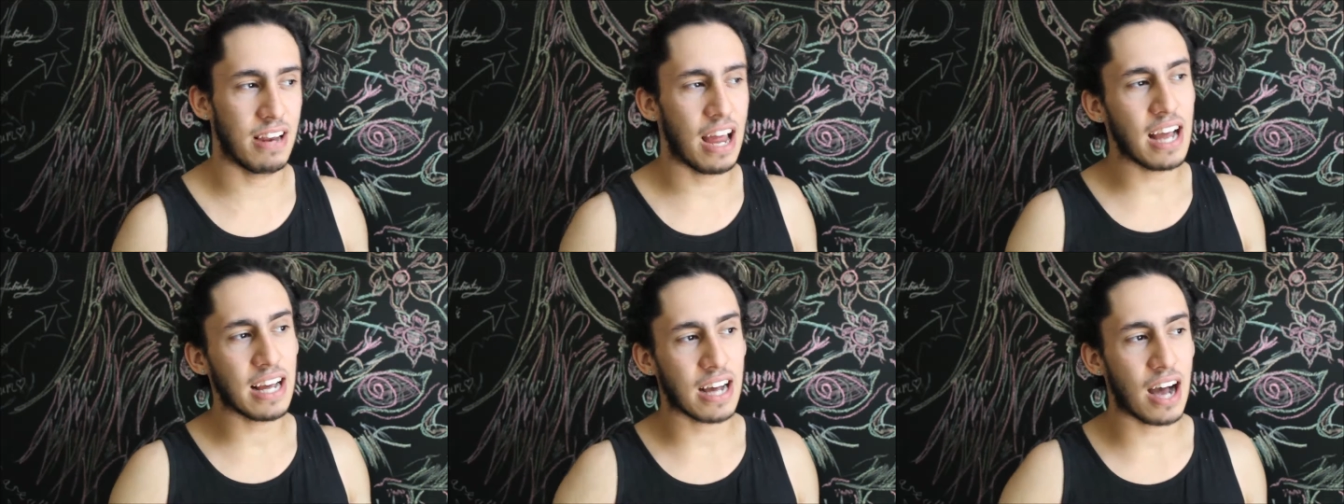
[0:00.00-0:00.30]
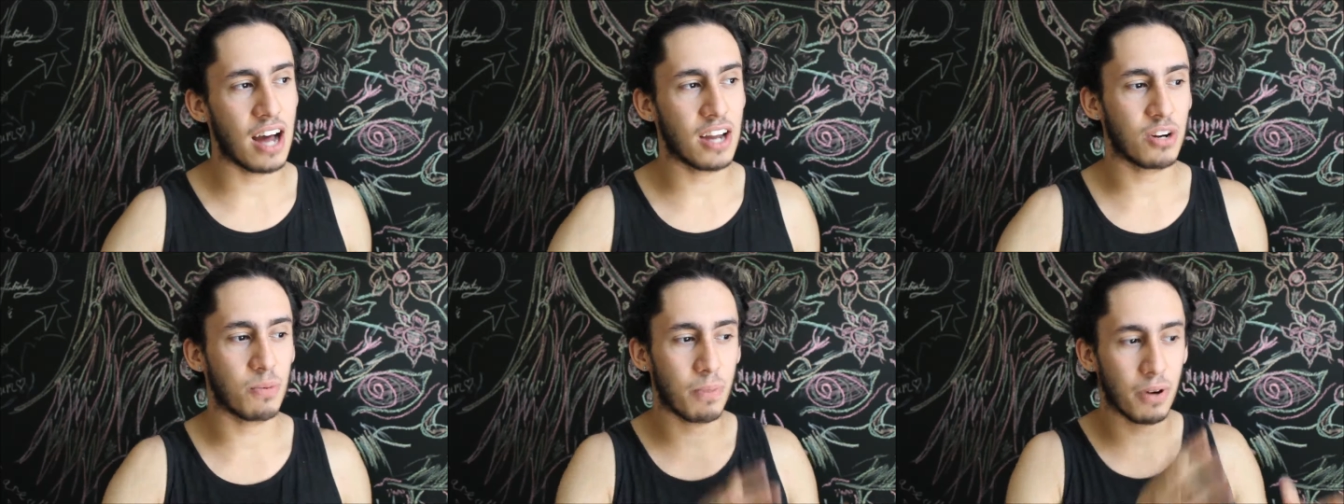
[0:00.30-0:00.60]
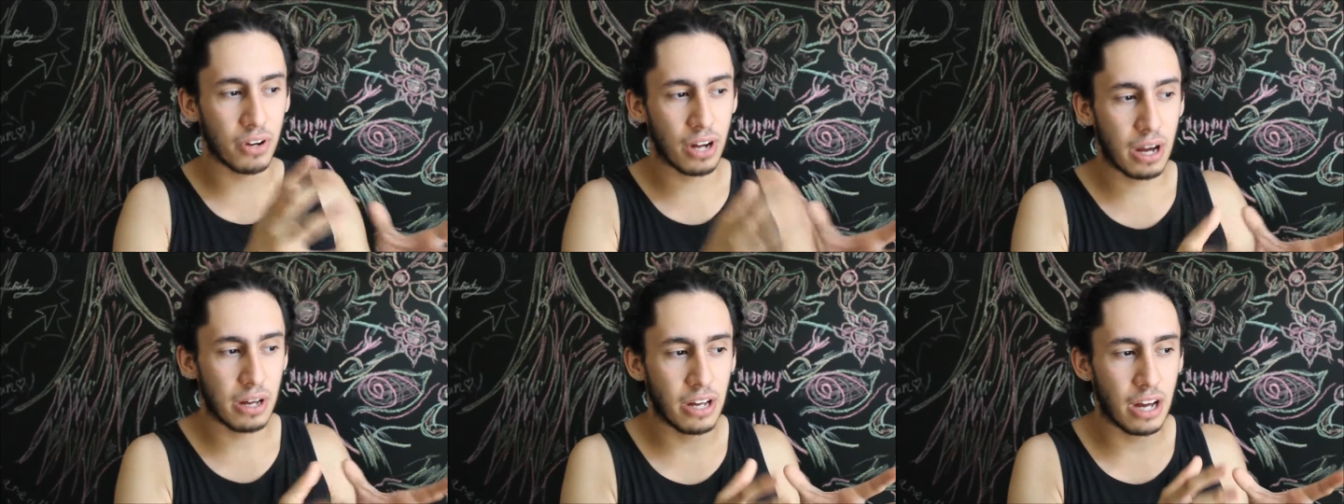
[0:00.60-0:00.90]
not condo,
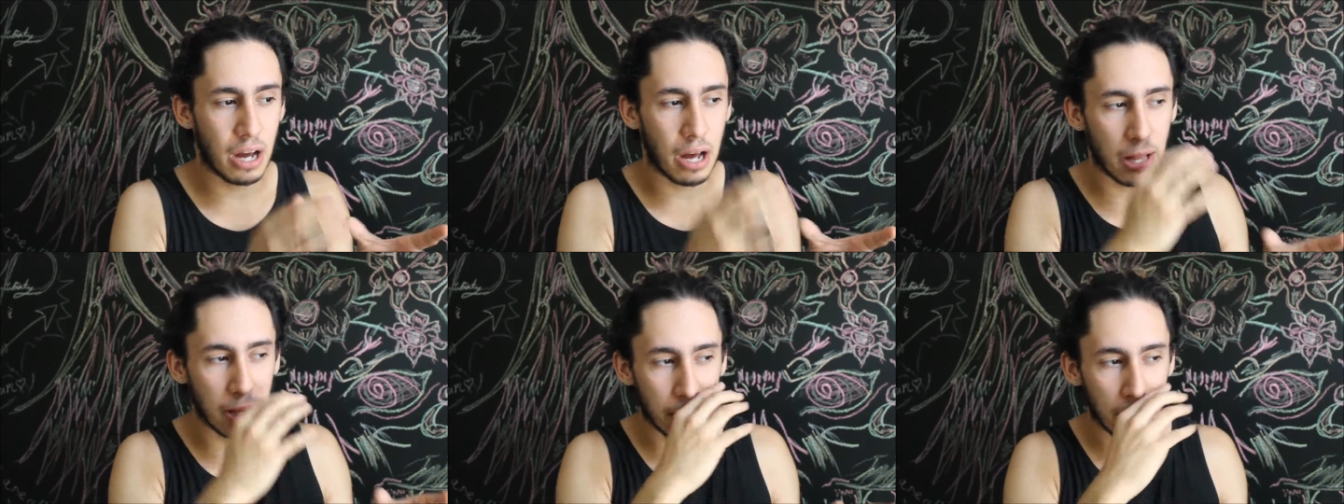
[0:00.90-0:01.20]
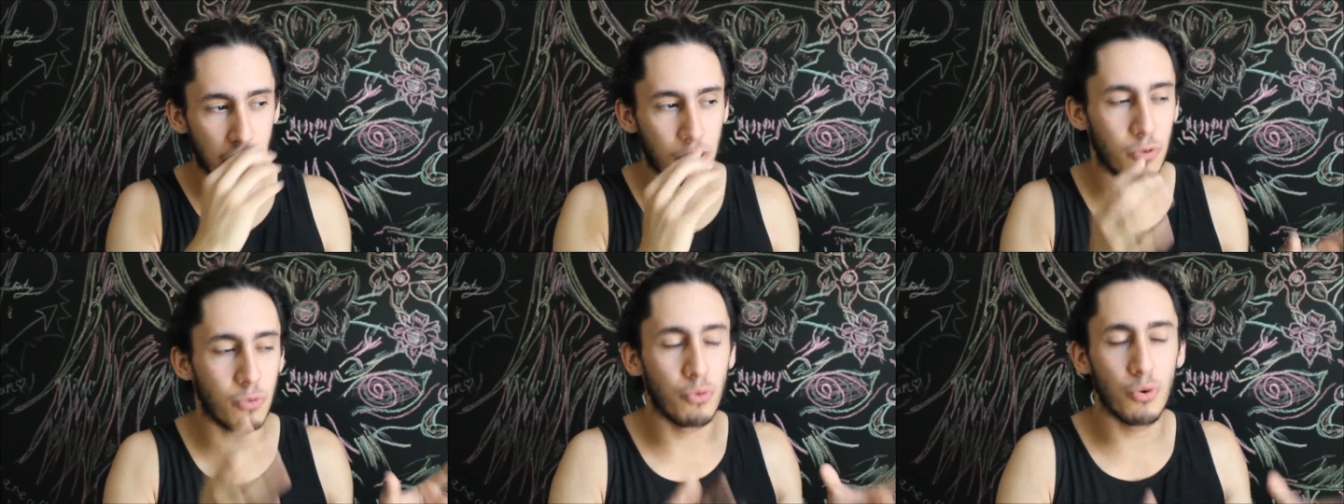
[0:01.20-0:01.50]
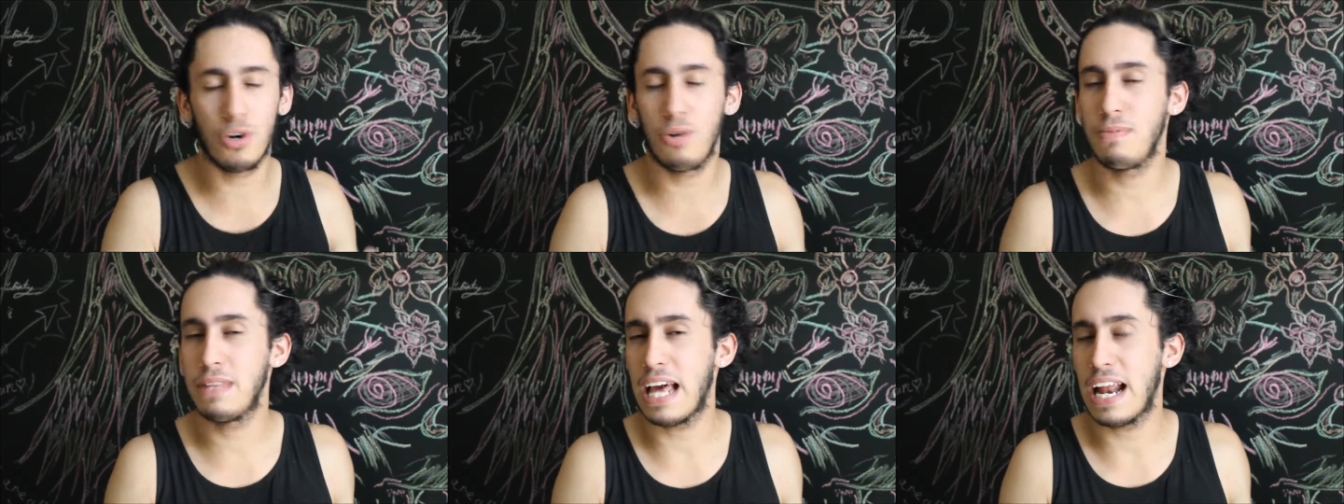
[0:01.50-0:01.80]
but a, a little
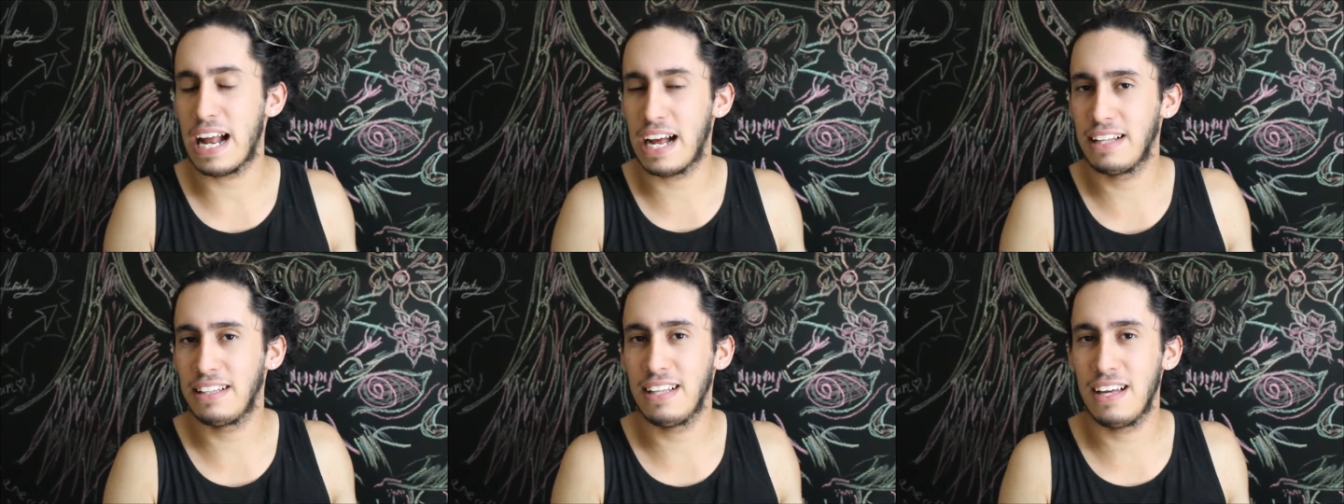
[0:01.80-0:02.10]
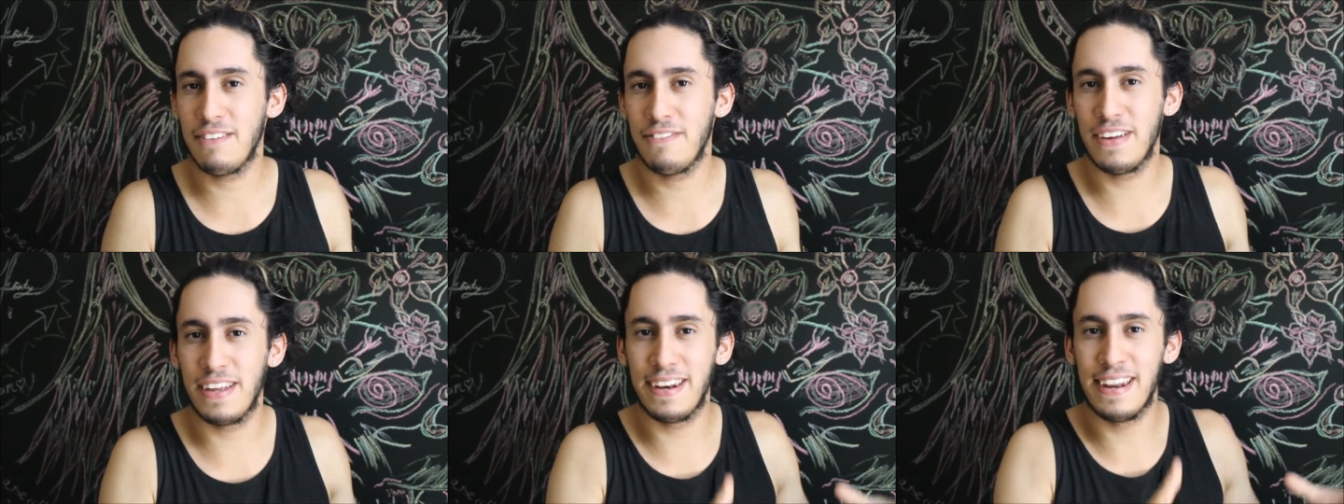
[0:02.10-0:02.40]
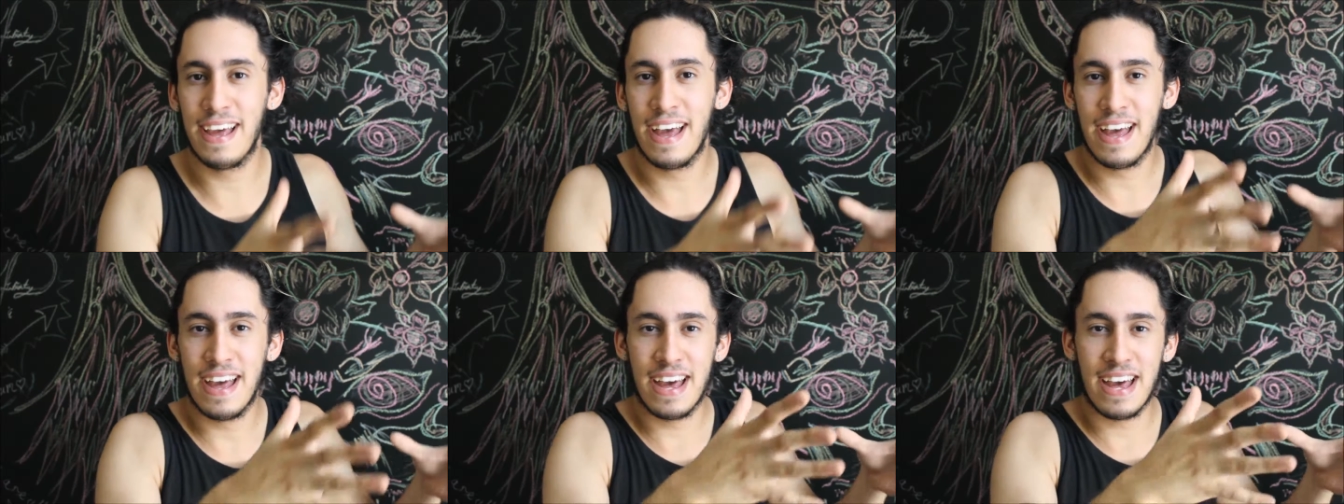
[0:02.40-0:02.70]
room that I live in,